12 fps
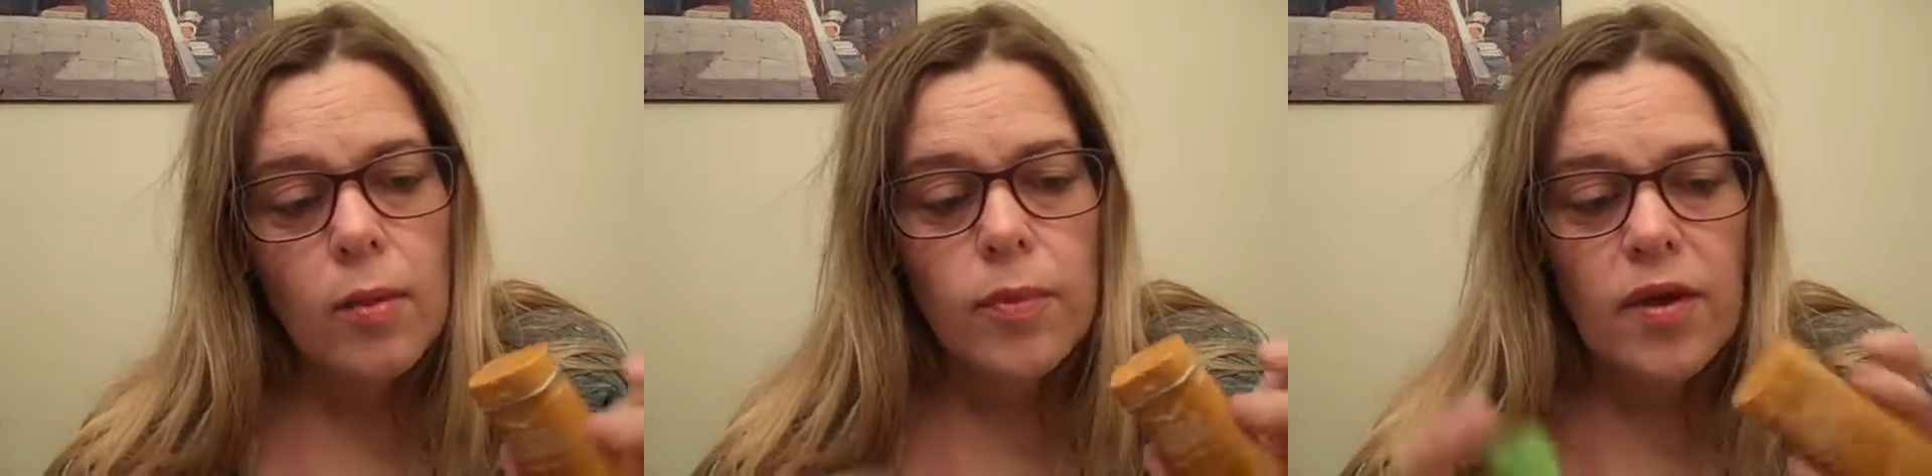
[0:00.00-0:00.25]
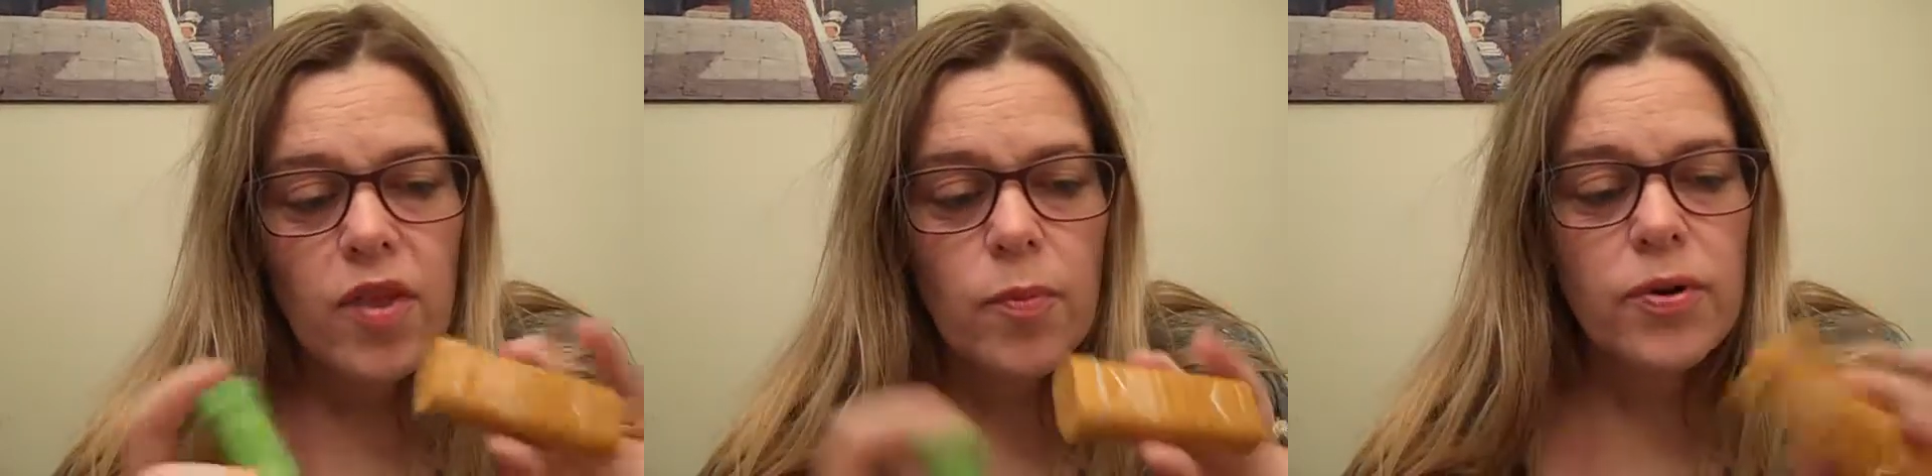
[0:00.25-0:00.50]

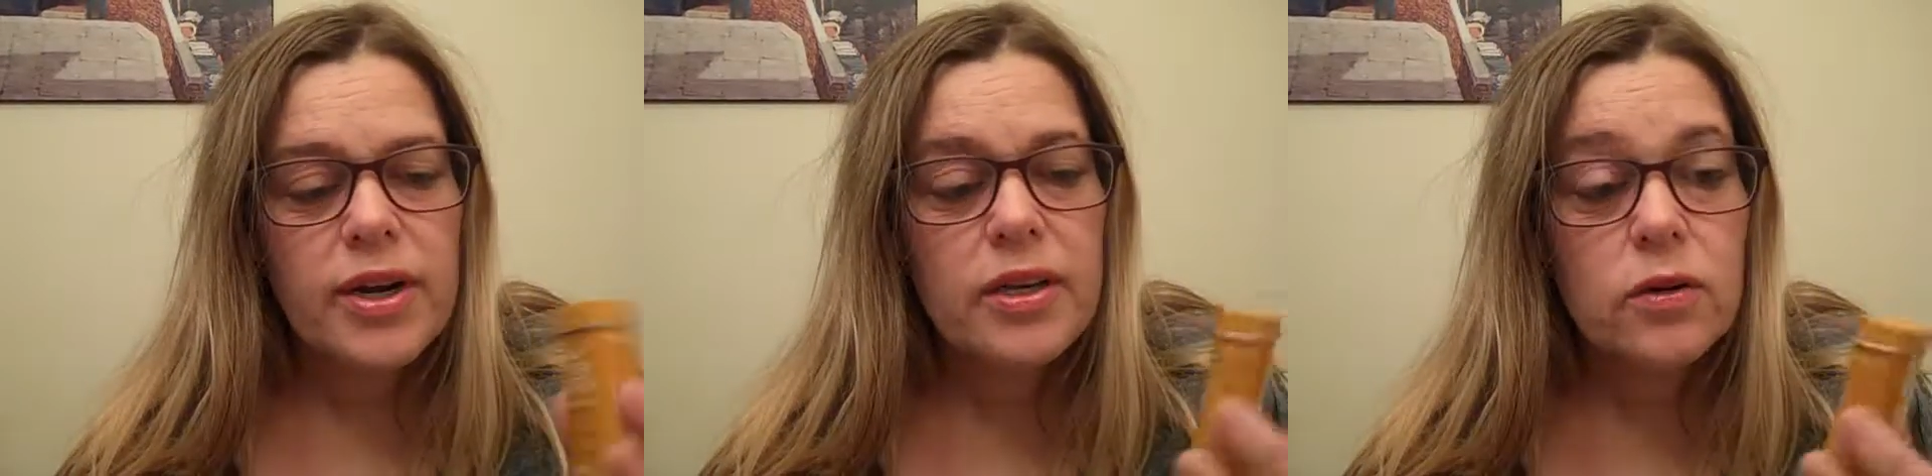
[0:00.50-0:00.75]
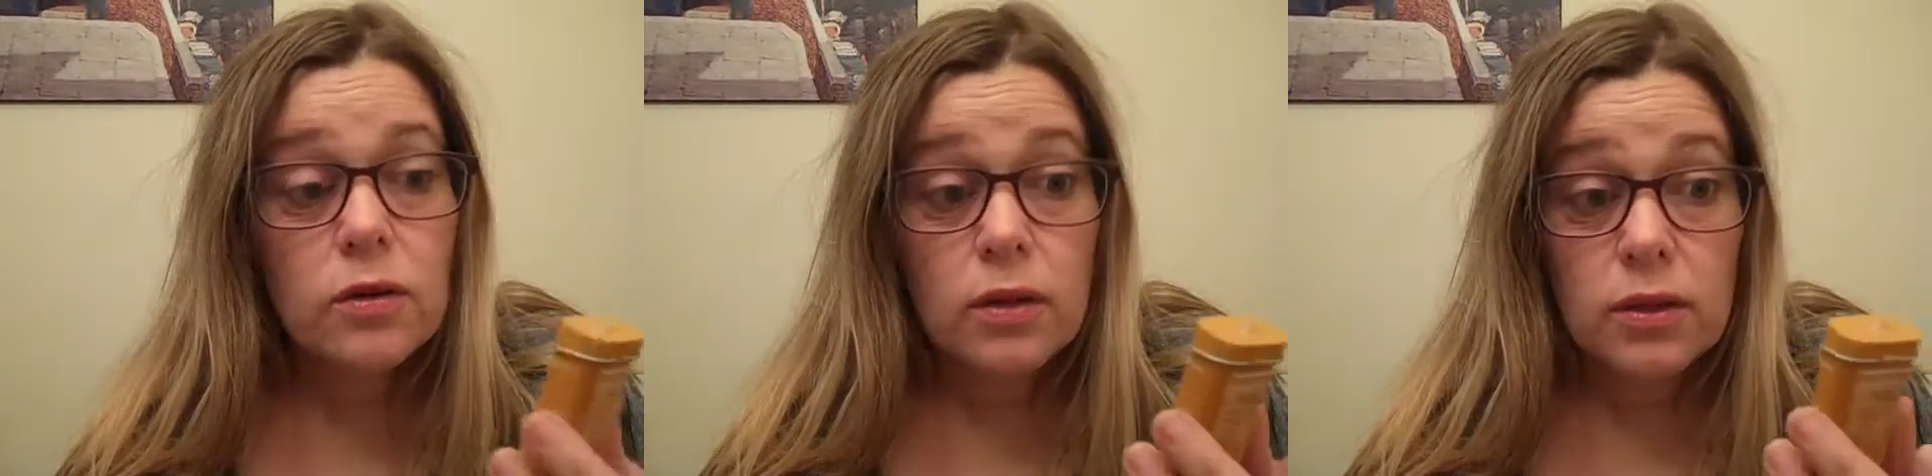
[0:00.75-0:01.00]
But they're pretty
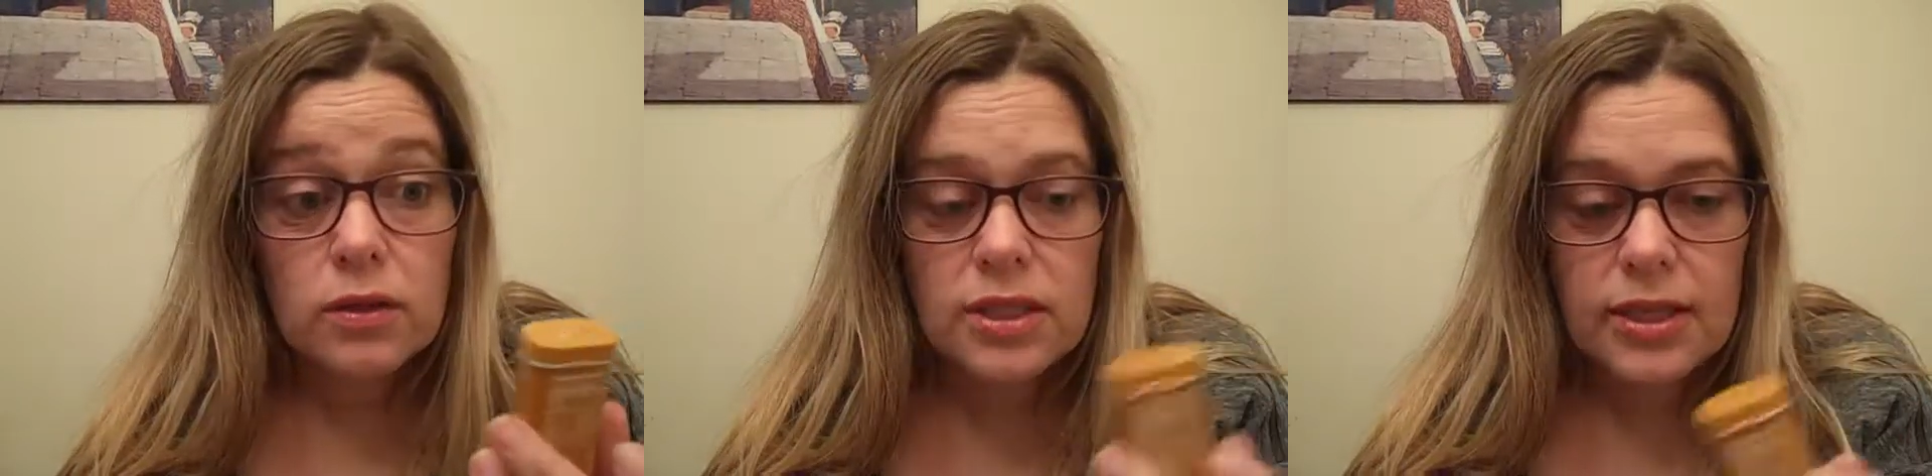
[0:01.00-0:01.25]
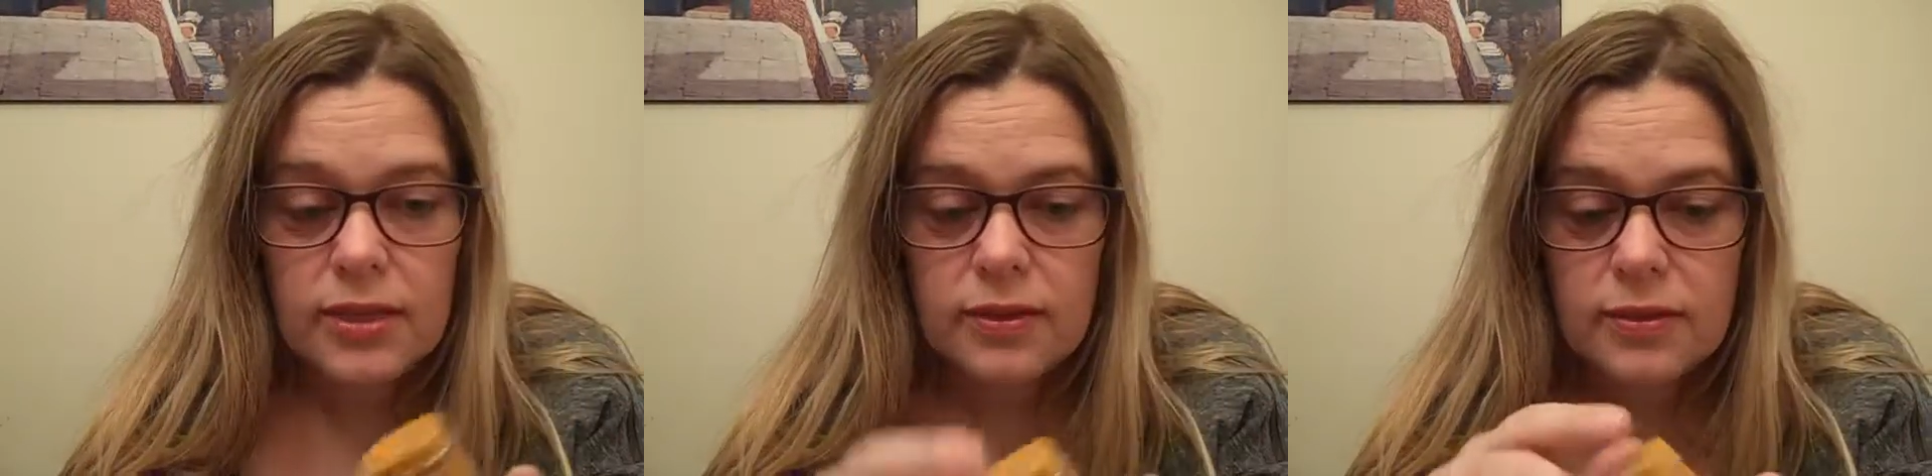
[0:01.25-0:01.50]
cool little
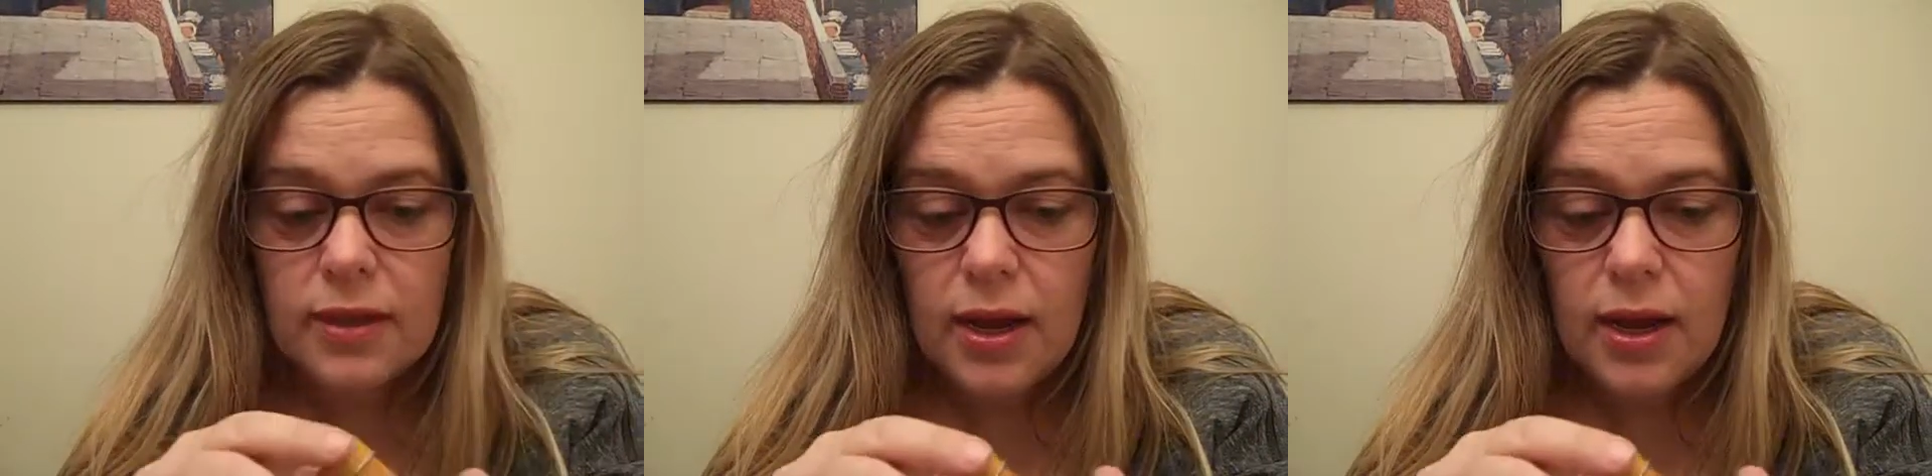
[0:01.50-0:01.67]
tins.